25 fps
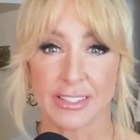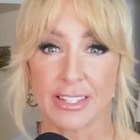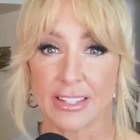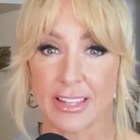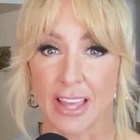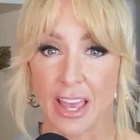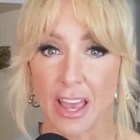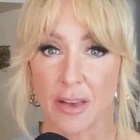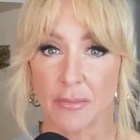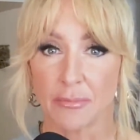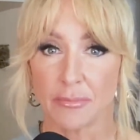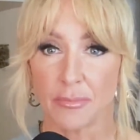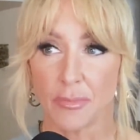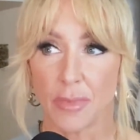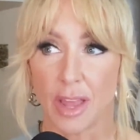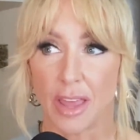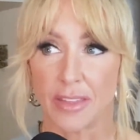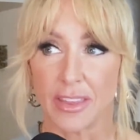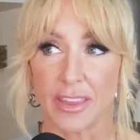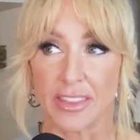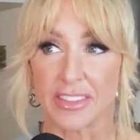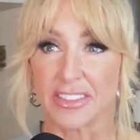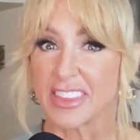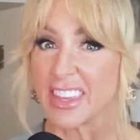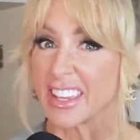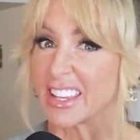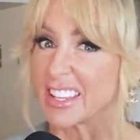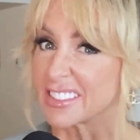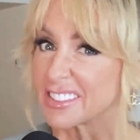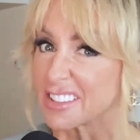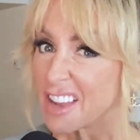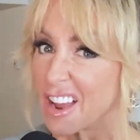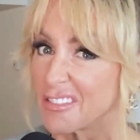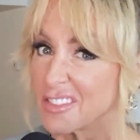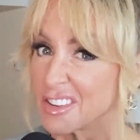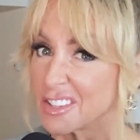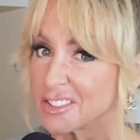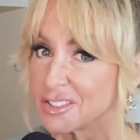to them, and they think it's
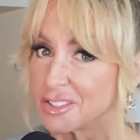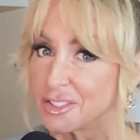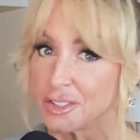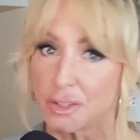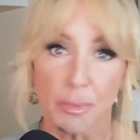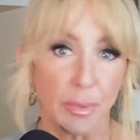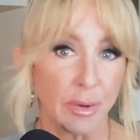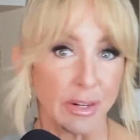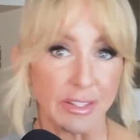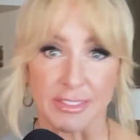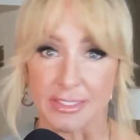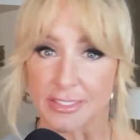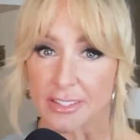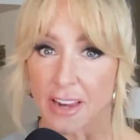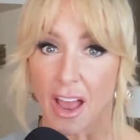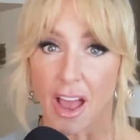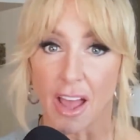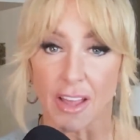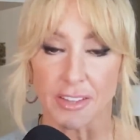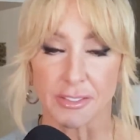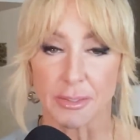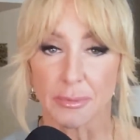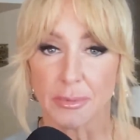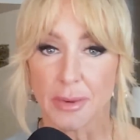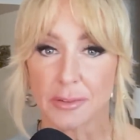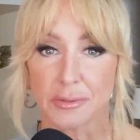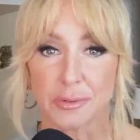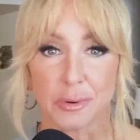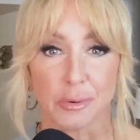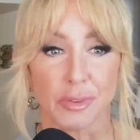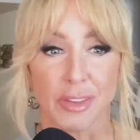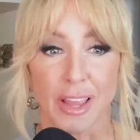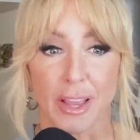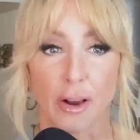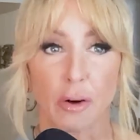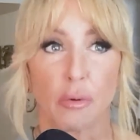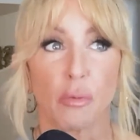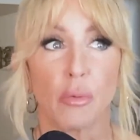obvious to you, but it's not. Sometimes we're
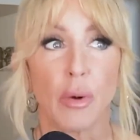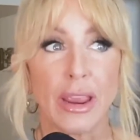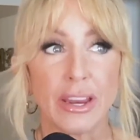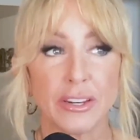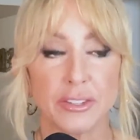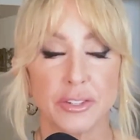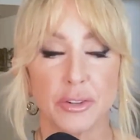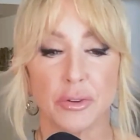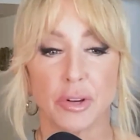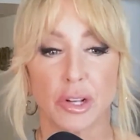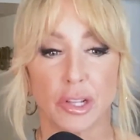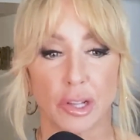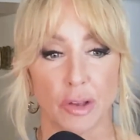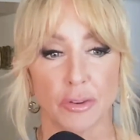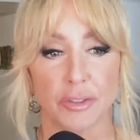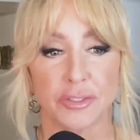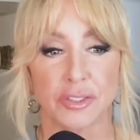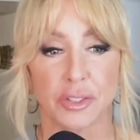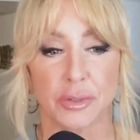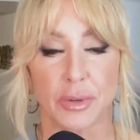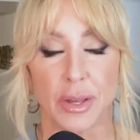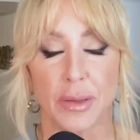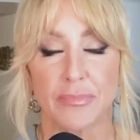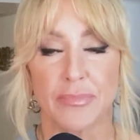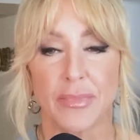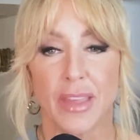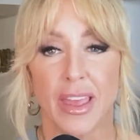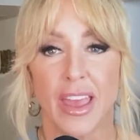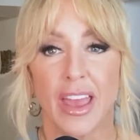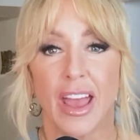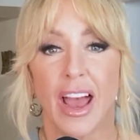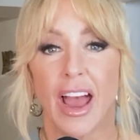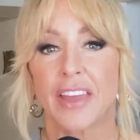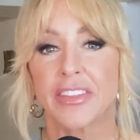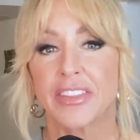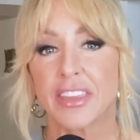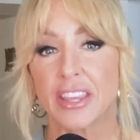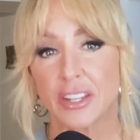like way too close to it.
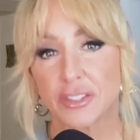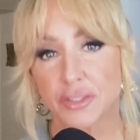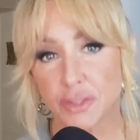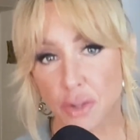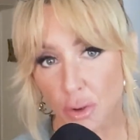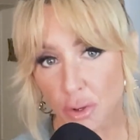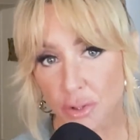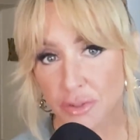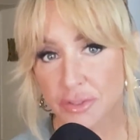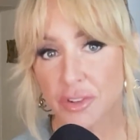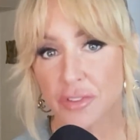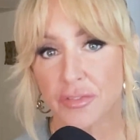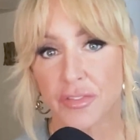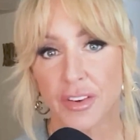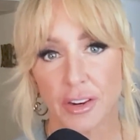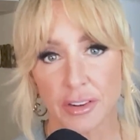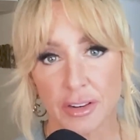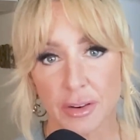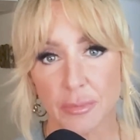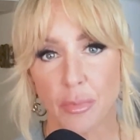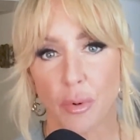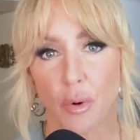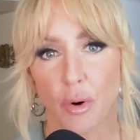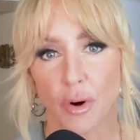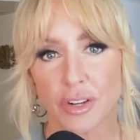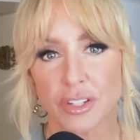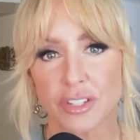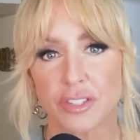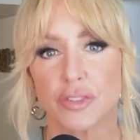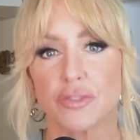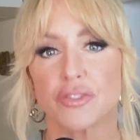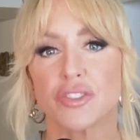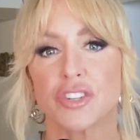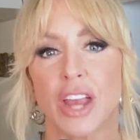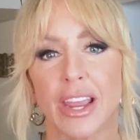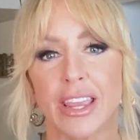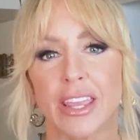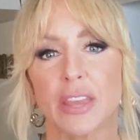I think it's also very important to
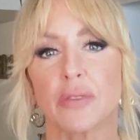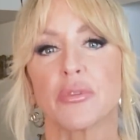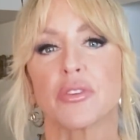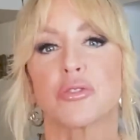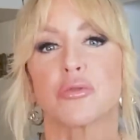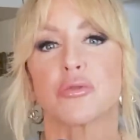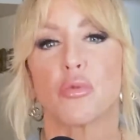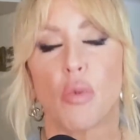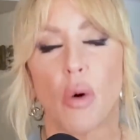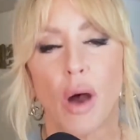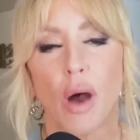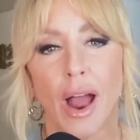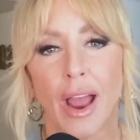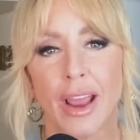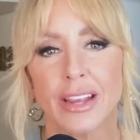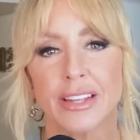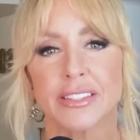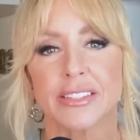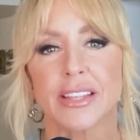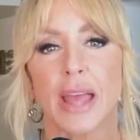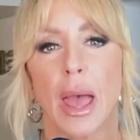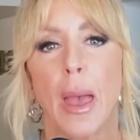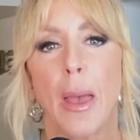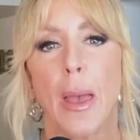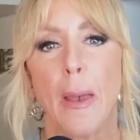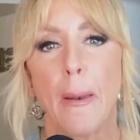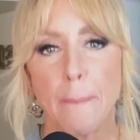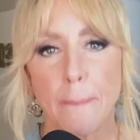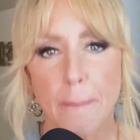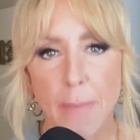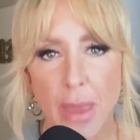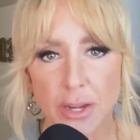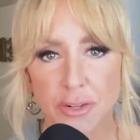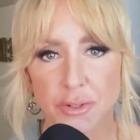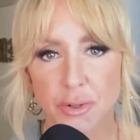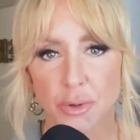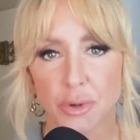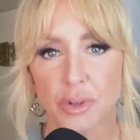check in with wise
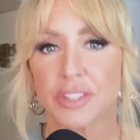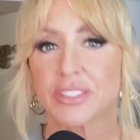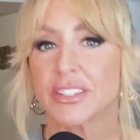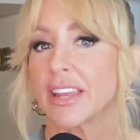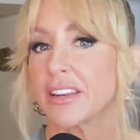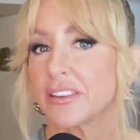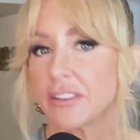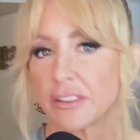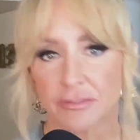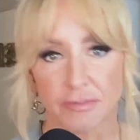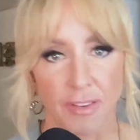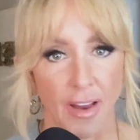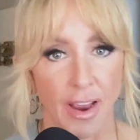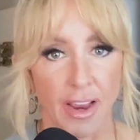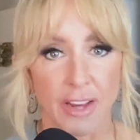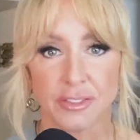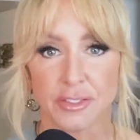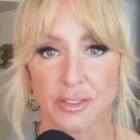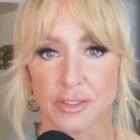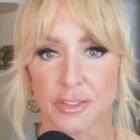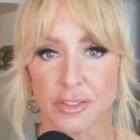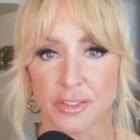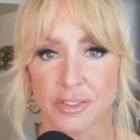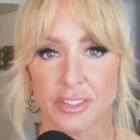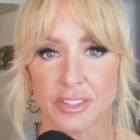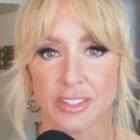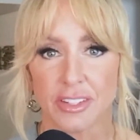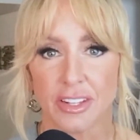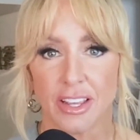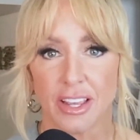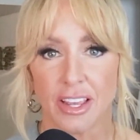mentors and advisors.